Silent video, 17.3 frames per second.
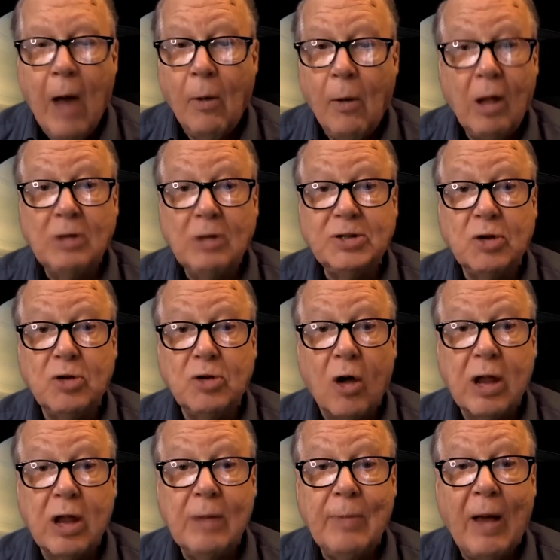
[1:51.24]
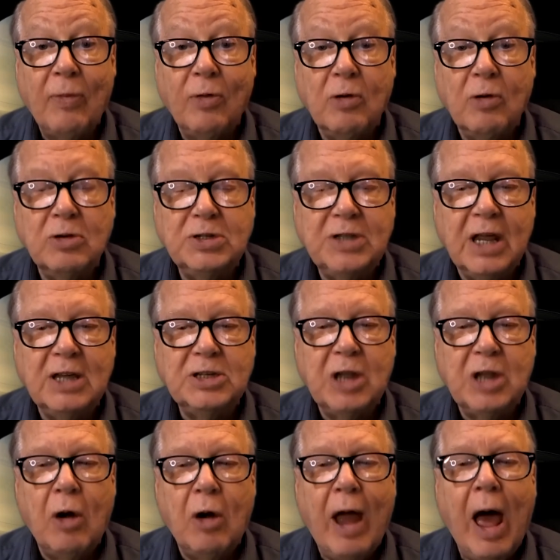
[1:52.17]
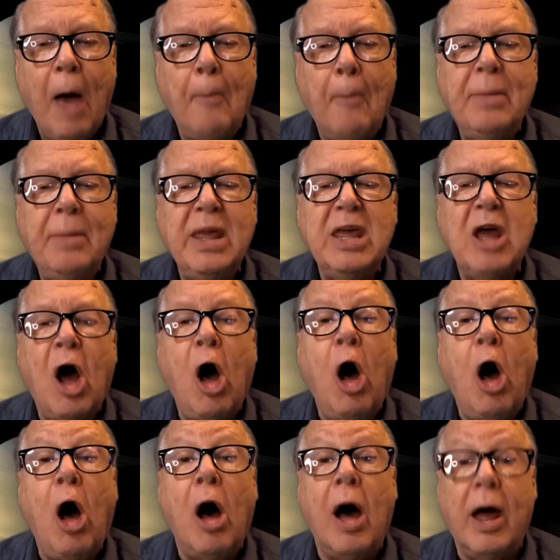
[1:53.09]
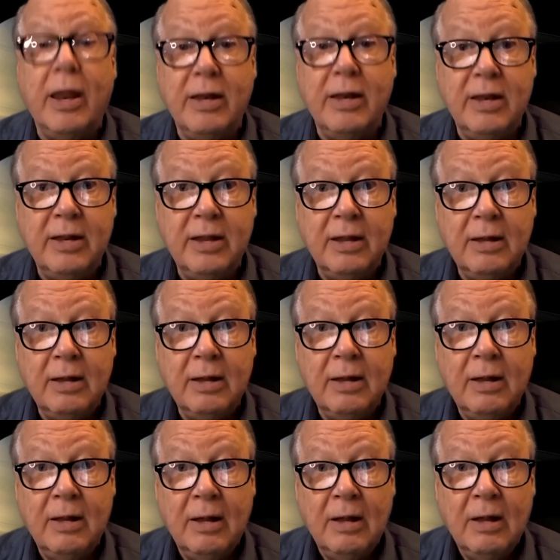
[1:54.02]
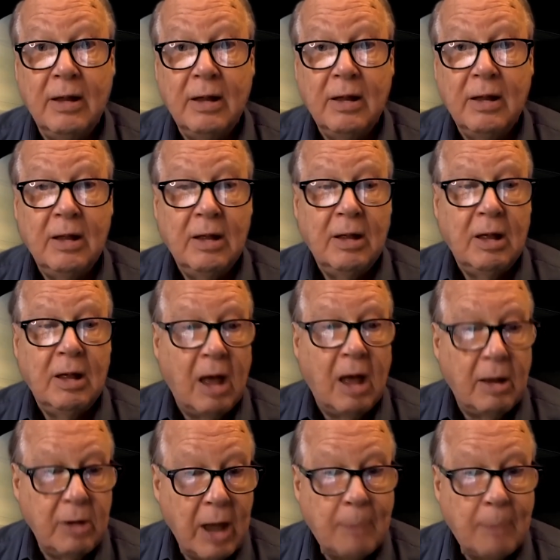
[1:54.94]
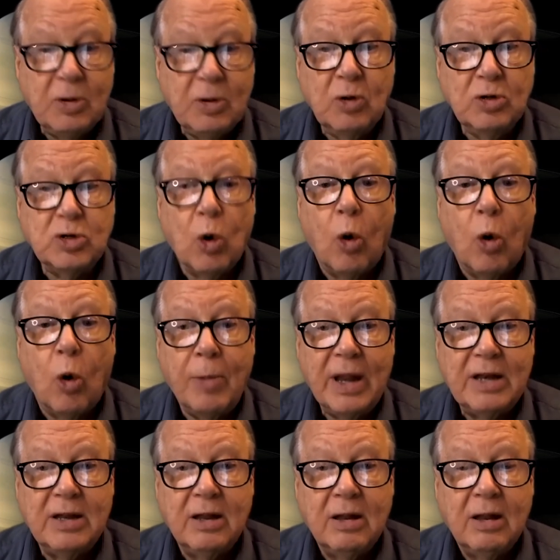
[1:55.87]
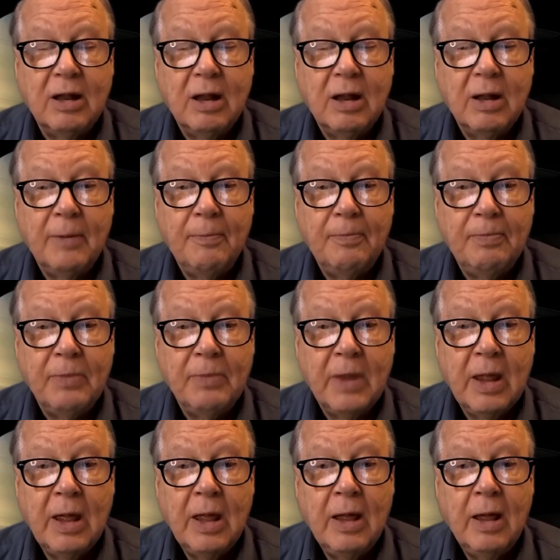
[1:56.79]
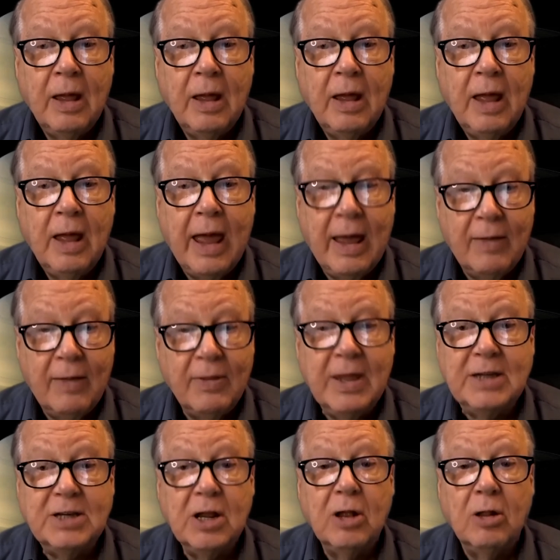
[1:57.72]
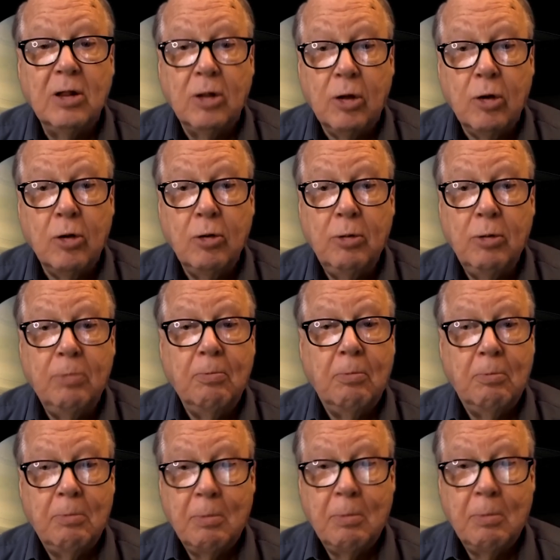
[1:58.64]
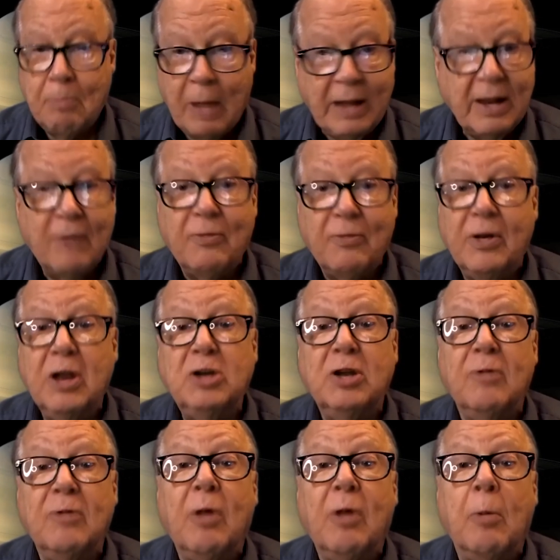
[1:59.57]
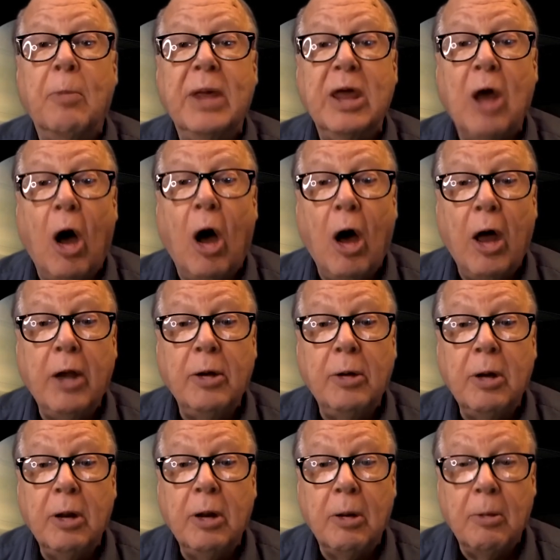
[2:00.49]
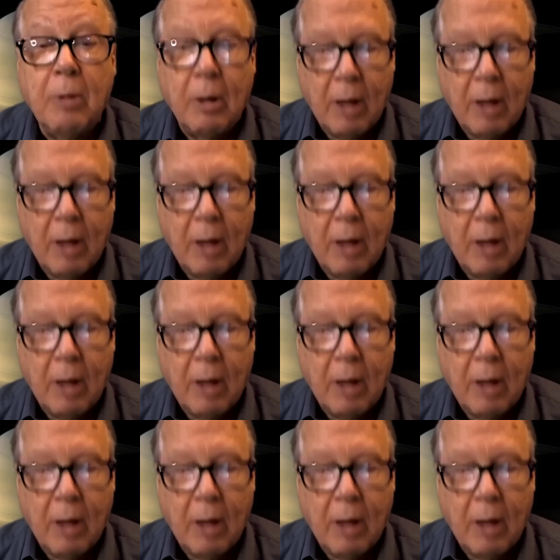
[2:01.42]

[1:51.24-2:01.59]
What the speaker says: Now, we're also talking about those things that are out beyond Neptune's orbit. And these include, by definition, if they're beyond